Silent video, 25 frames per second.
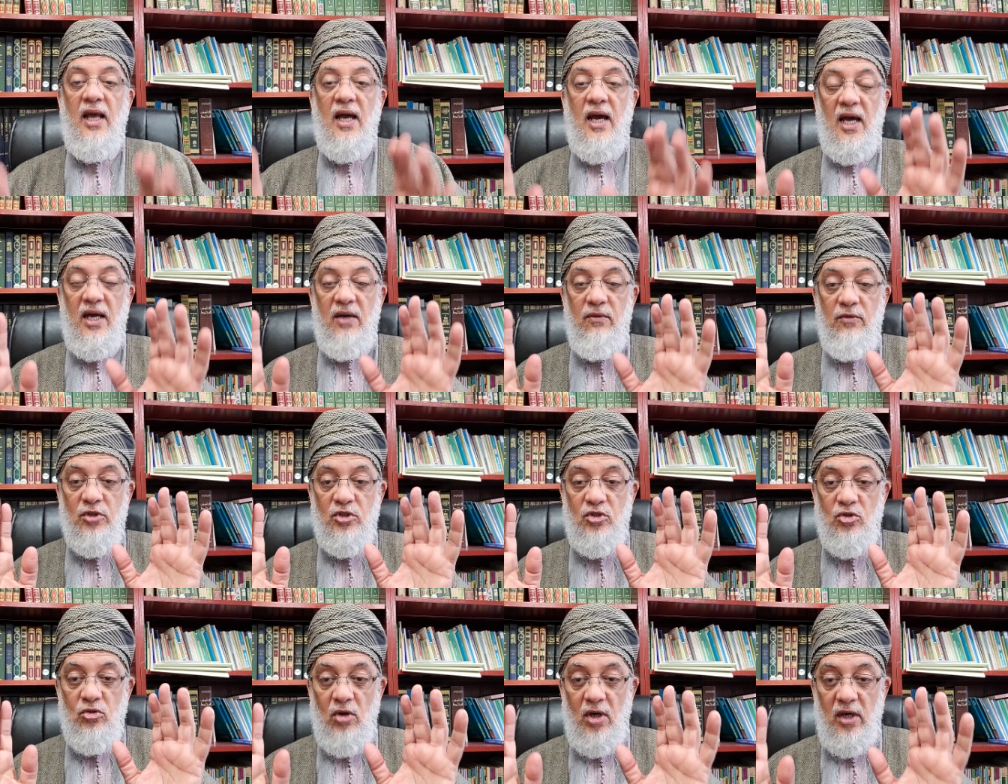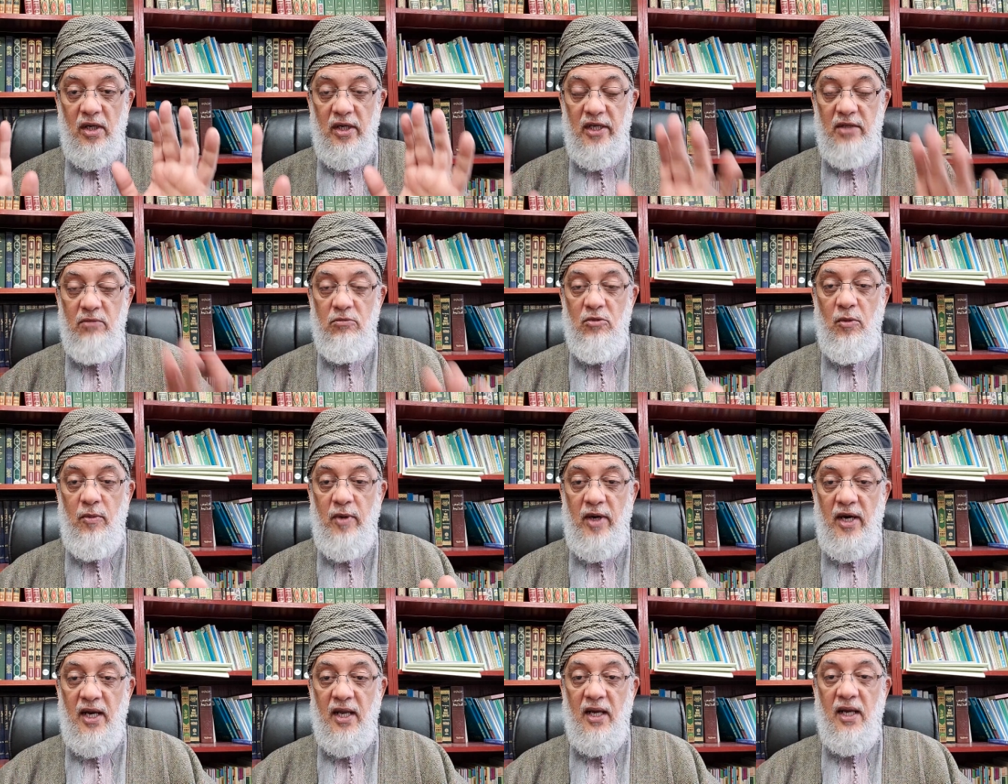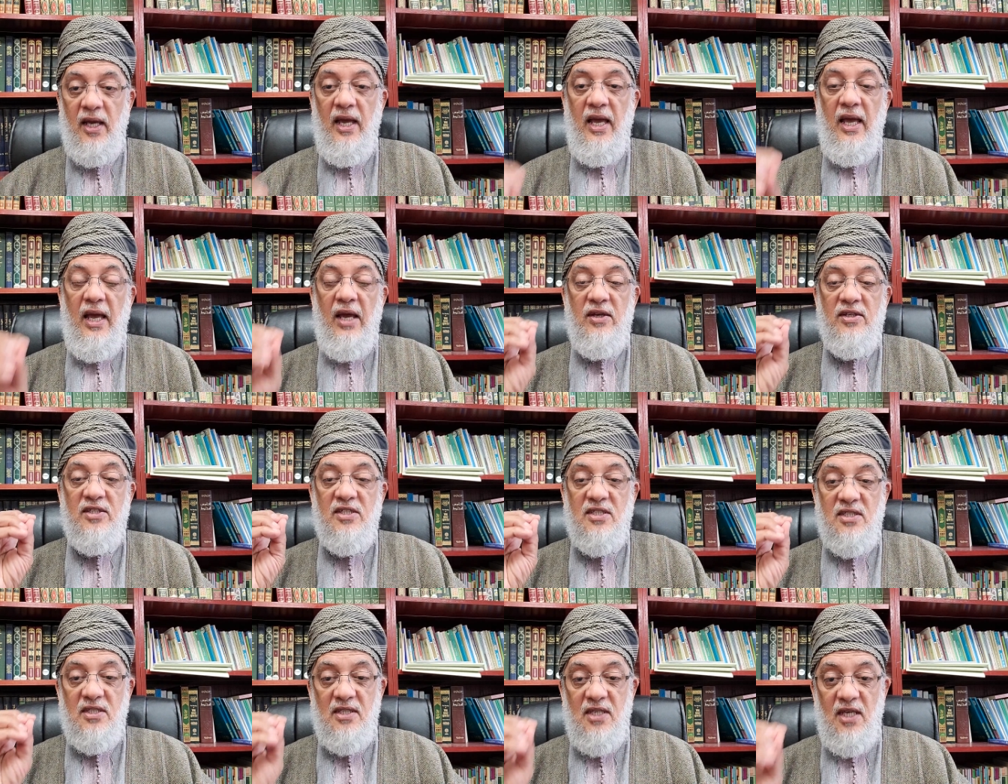I wish you all Eid Mubarak.
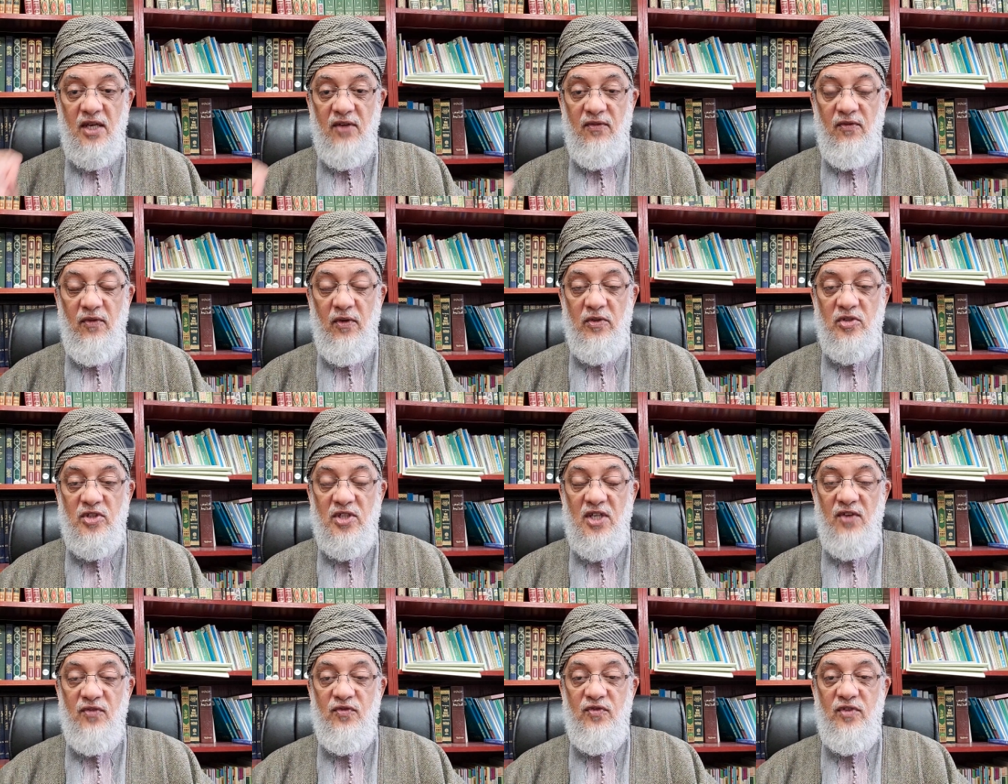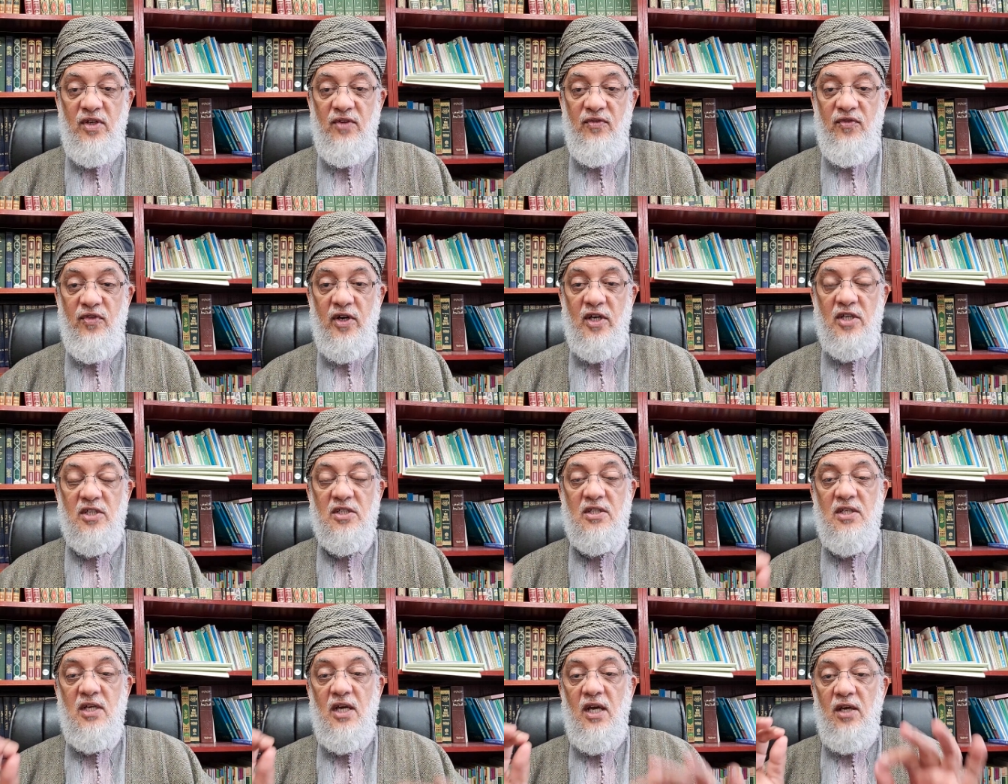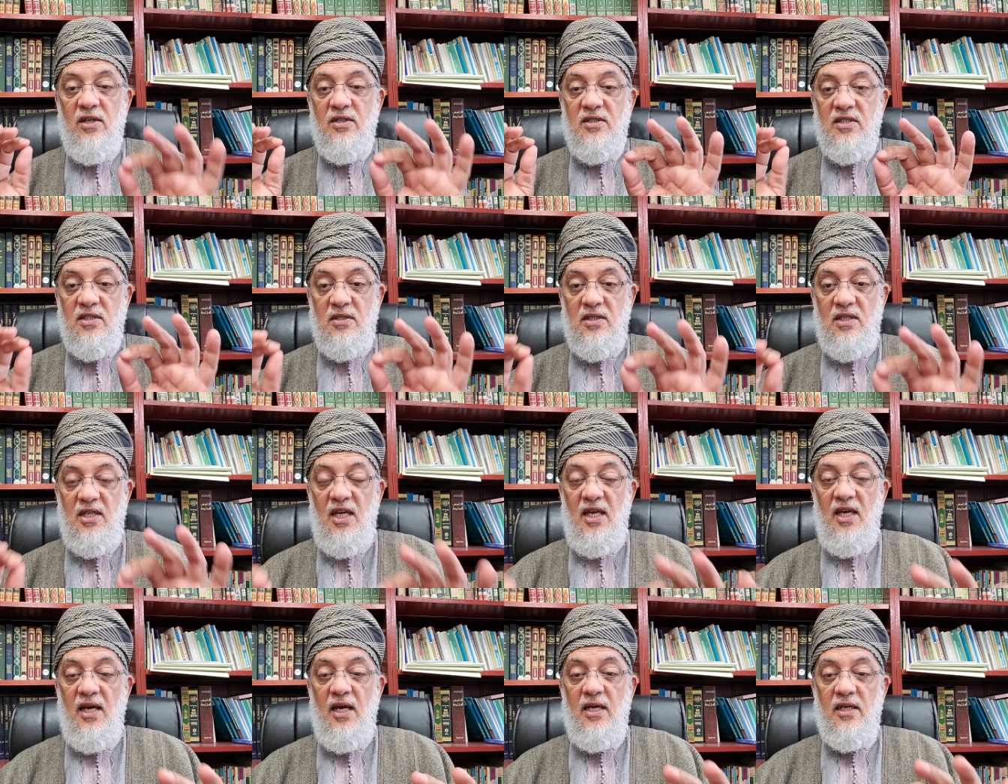safety first.
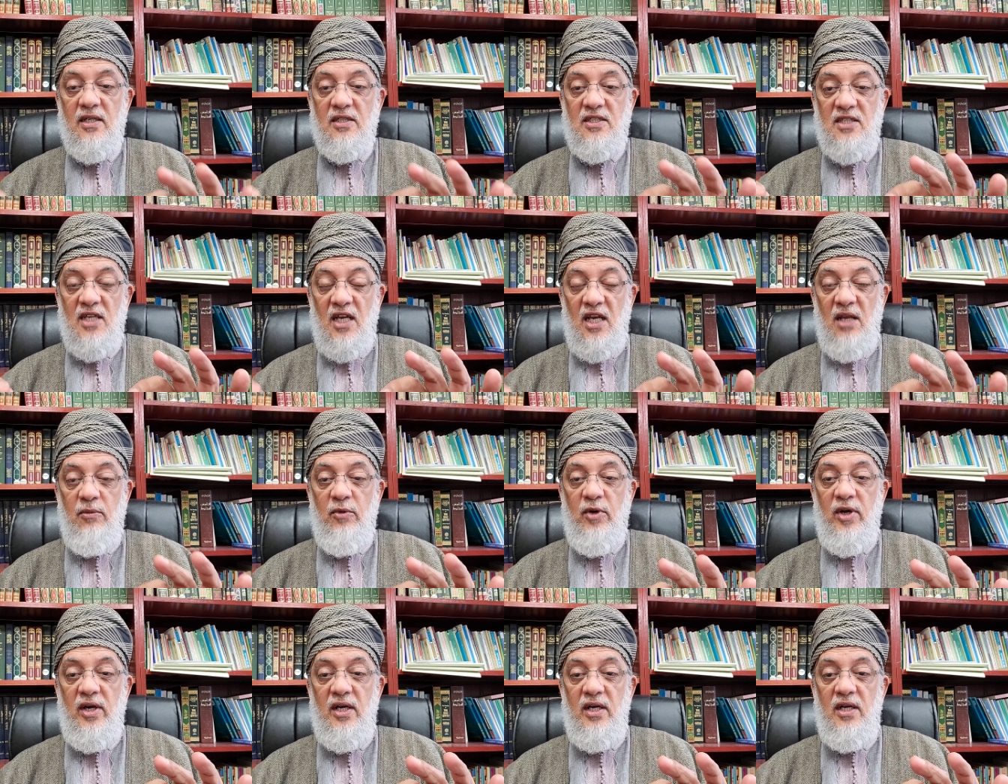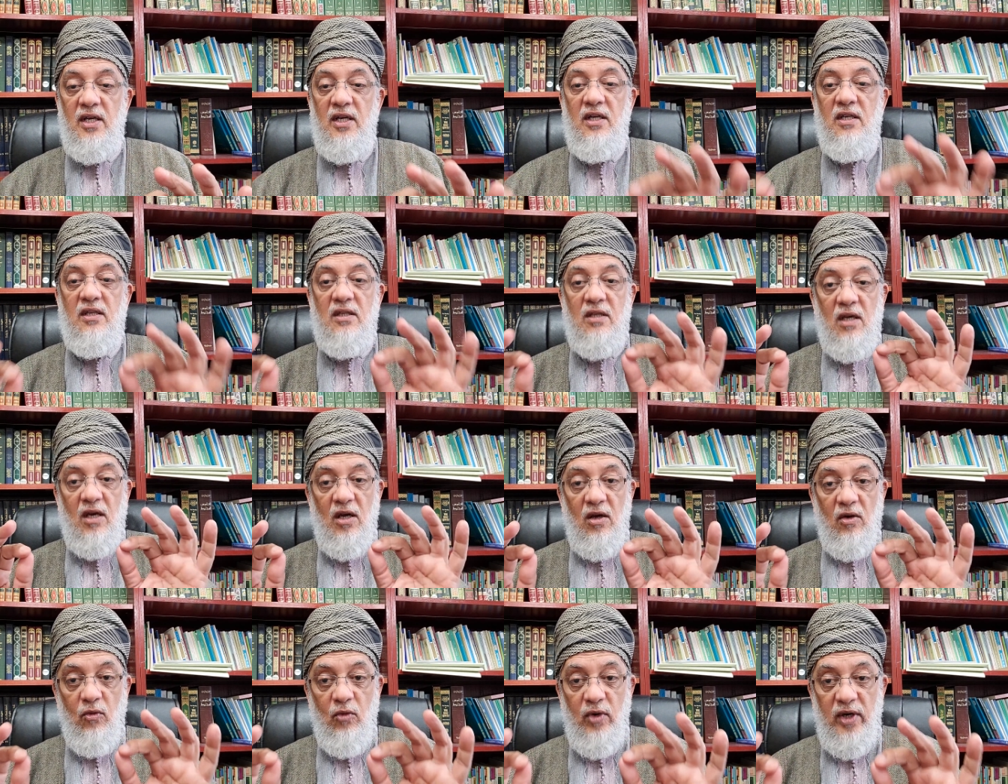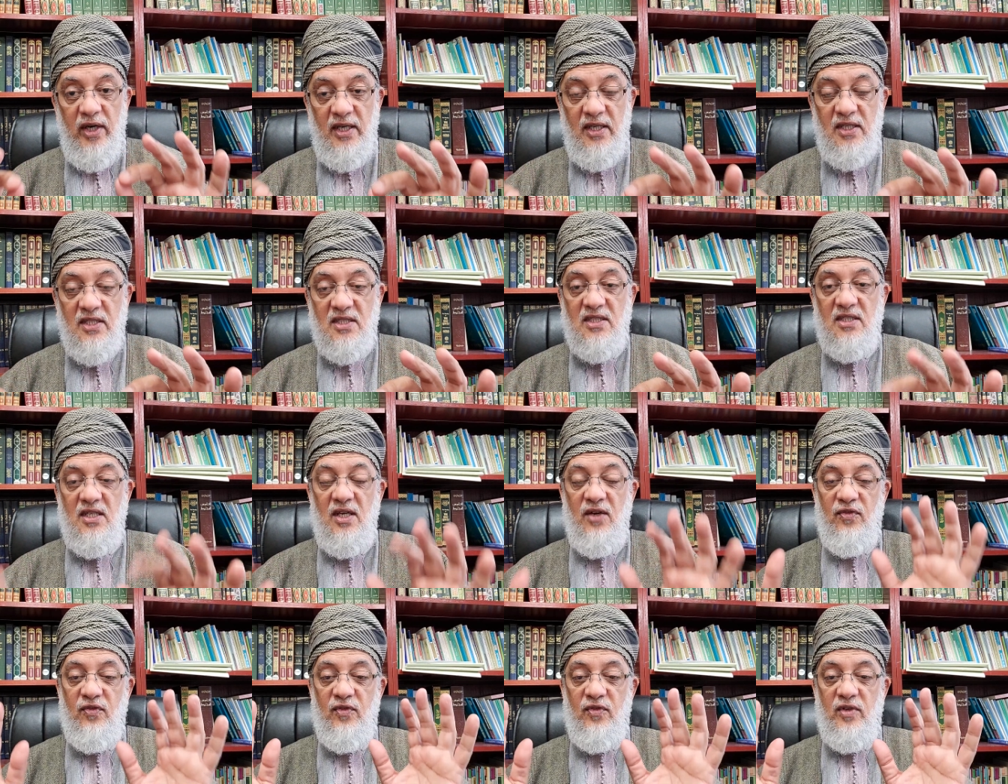Say, uh, celebrate Eid in
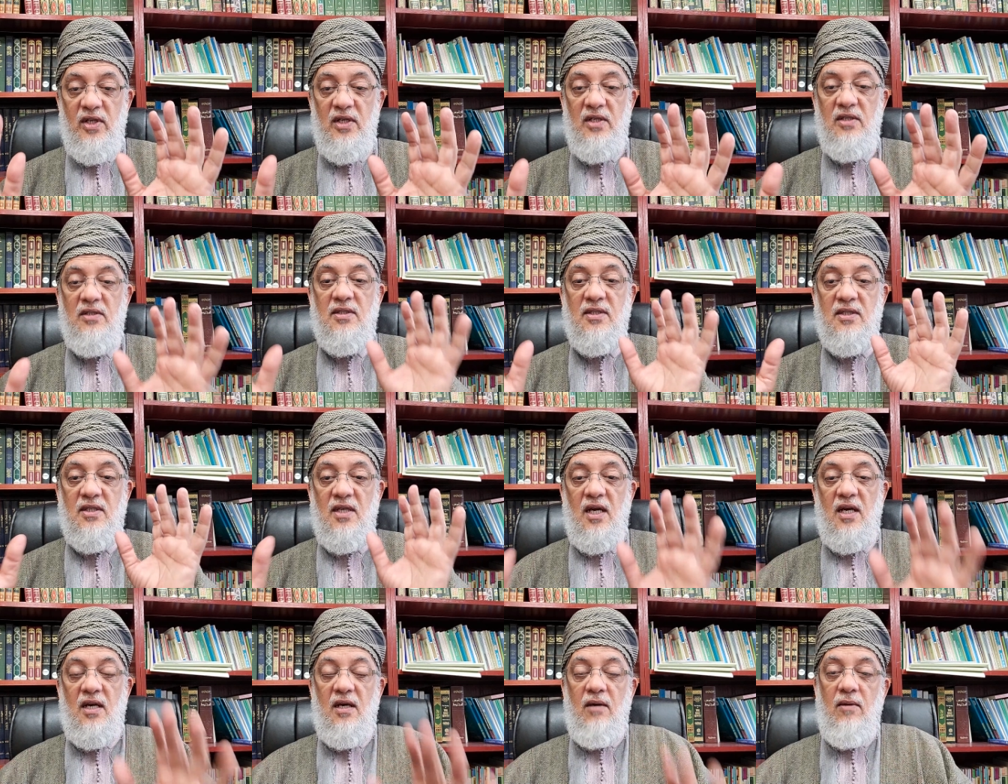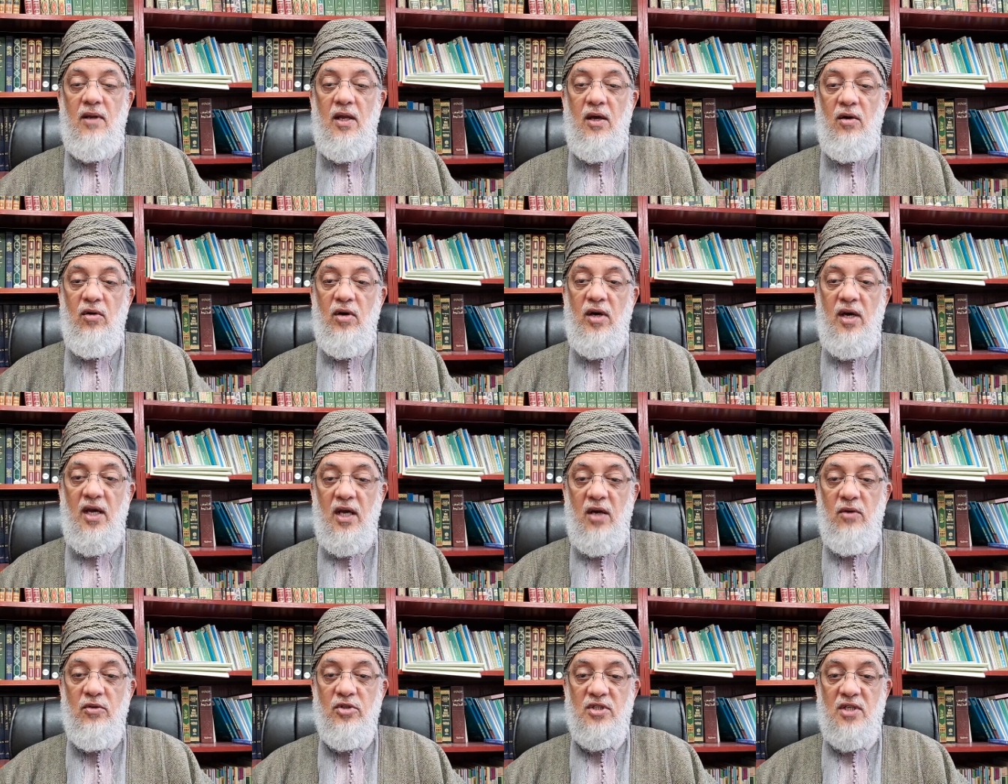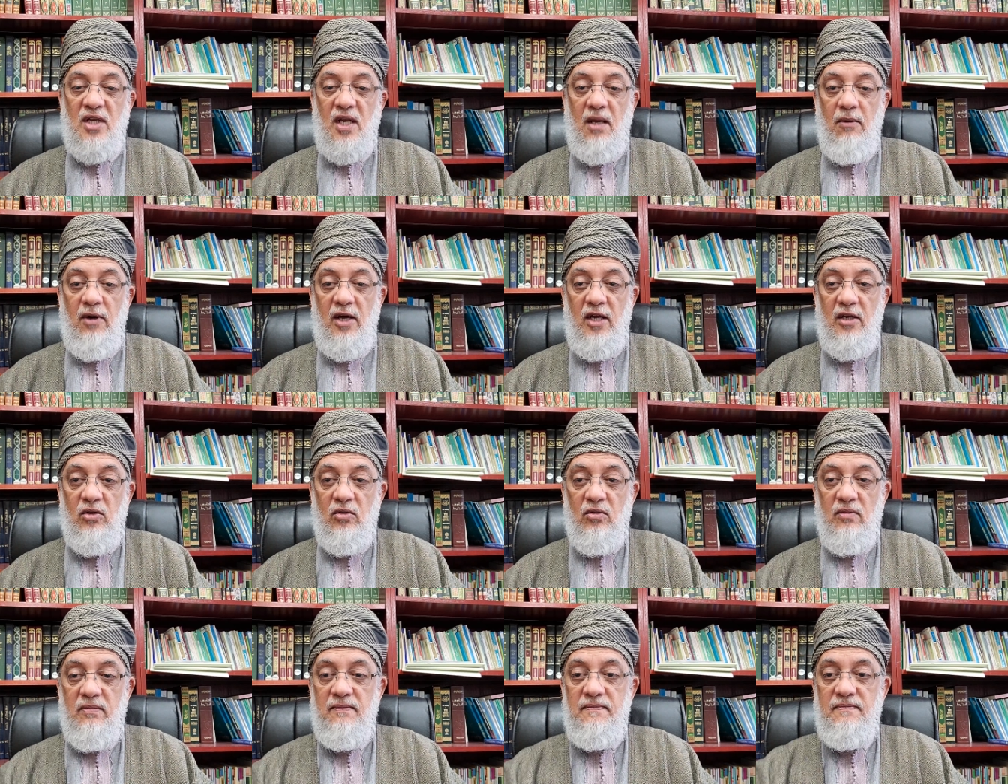safety. Jazakallahu khair wa
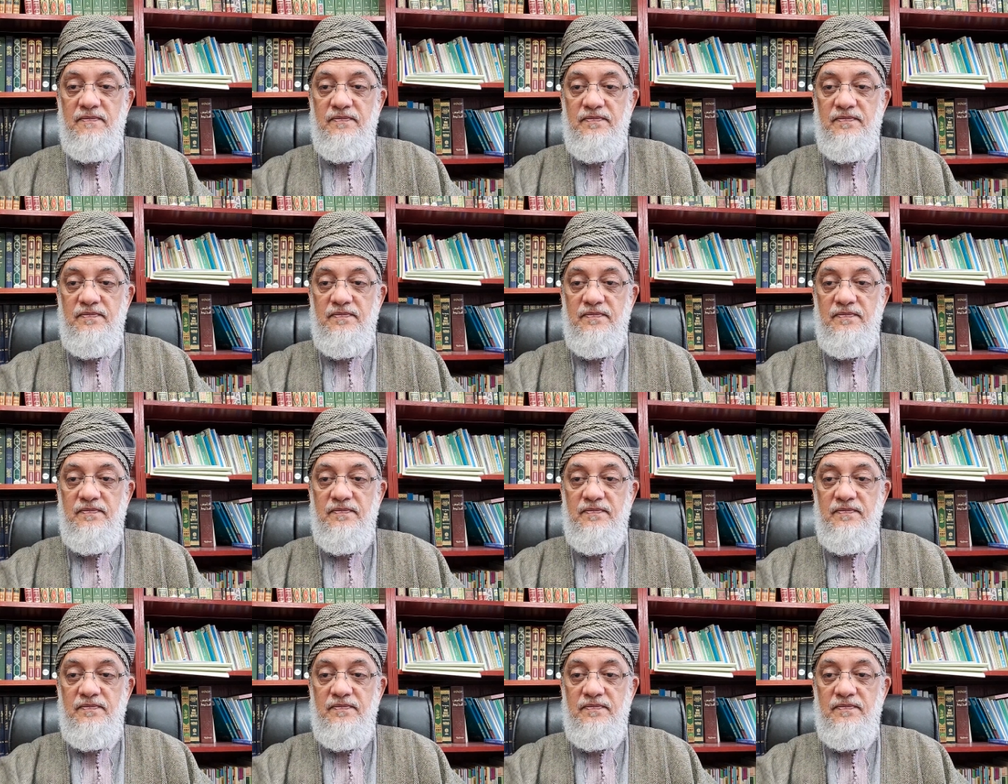alaikum.